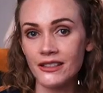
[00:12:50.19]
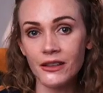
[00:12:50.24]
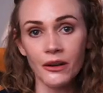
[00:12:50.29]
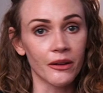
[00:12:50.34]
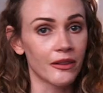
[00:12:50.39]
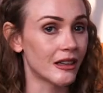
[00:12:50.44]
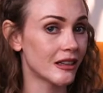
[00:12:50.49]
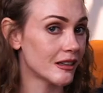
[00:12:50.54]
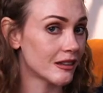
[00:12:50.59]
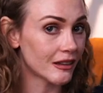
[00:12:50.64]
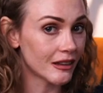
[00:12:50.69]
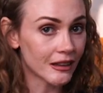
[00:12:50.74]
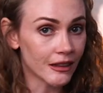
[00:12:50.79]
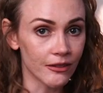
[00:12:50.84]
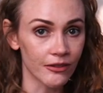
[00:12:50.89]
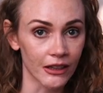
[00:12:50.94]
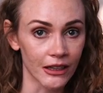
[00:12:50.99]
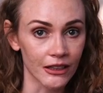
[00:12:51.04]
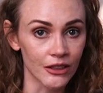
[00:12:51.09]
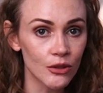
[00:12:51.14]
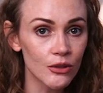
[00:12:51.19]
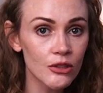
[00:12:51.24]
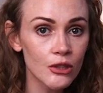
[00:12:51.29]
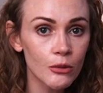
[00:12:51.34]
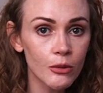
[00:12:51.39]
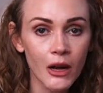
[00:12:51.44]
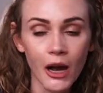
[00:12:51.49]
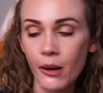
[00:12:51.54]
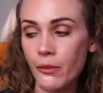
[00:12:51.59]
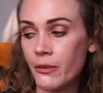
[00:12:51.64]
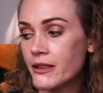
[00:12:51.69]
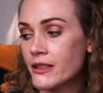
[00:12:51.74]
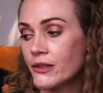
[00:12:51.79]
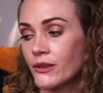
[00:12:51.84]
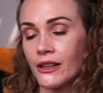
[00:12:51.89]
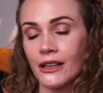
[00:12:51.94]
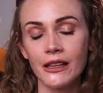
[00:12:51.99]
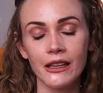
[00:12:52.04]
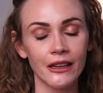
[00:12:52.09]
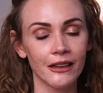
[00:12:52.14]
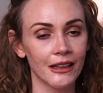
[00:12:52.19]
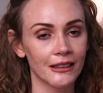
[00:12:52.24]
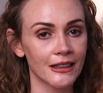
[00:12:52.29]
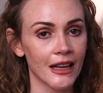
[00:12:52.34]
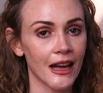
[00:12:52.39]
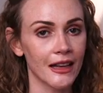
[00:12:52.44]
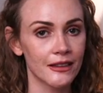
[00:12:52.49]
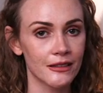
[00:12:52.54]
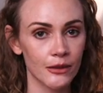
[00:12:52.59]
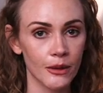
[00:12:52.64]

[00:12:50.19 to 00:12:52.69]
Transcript: you know, they didn't leave any YouTube comments or anything like that,